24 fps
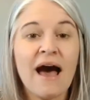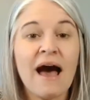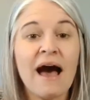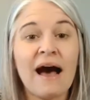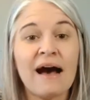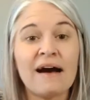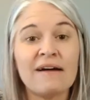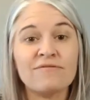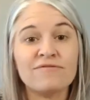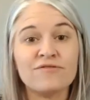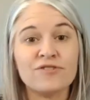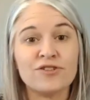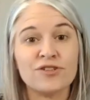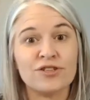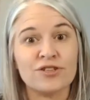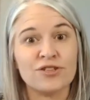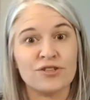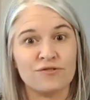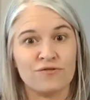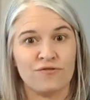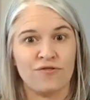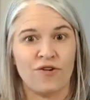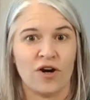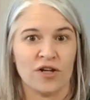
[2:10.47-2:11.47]
after
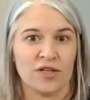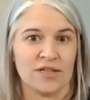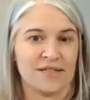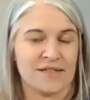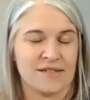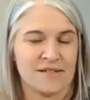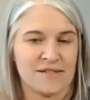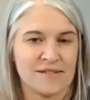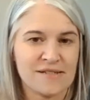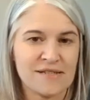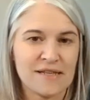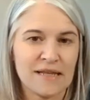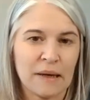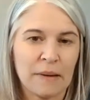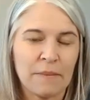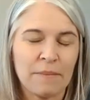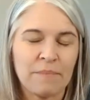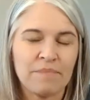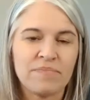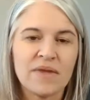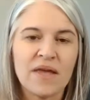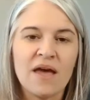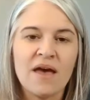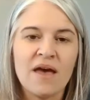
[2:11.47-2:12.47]
you've fallen asleep.
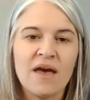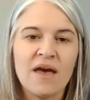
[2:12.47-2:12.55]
